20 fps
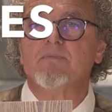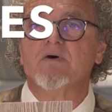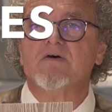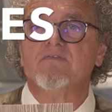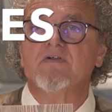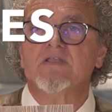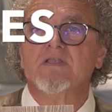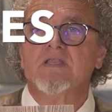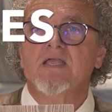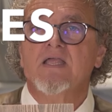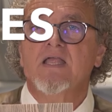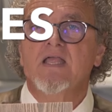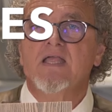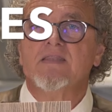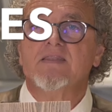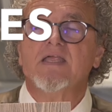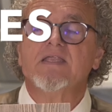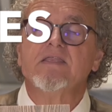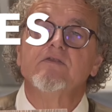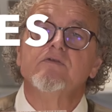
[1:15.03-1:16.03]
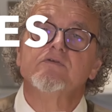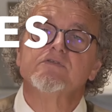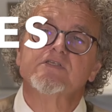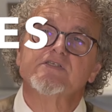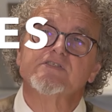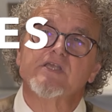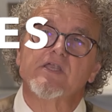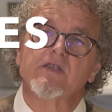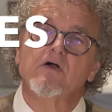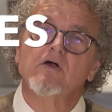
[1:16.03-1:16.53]
of it that
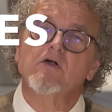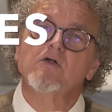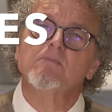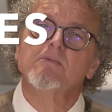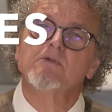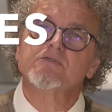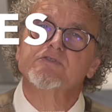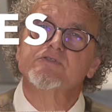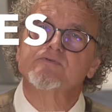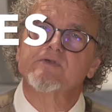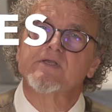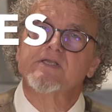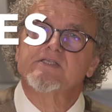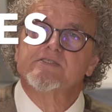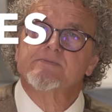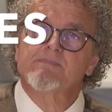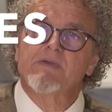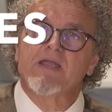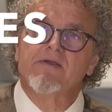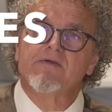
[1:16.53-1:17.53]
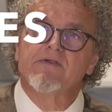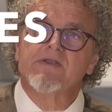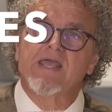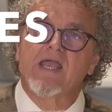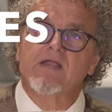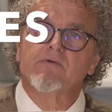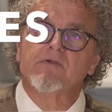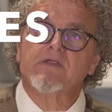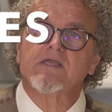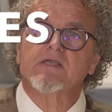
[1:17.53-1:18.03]
uses an almost transparent
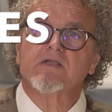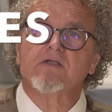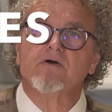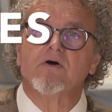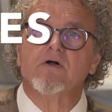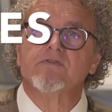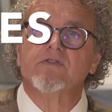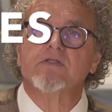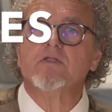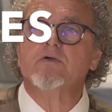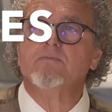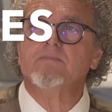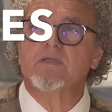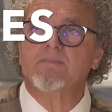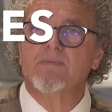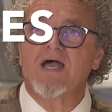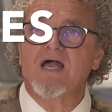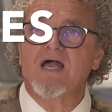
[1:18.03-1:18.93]
aggregate called aluminum